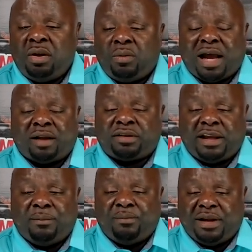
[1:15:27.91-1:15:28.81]
without
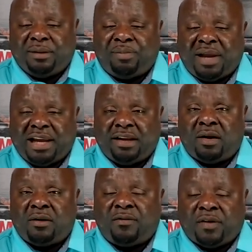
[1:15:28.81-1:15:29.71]
them being paid
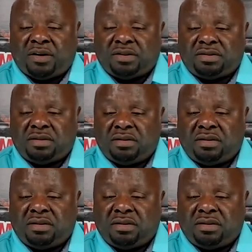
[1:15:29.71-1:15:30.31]
off first.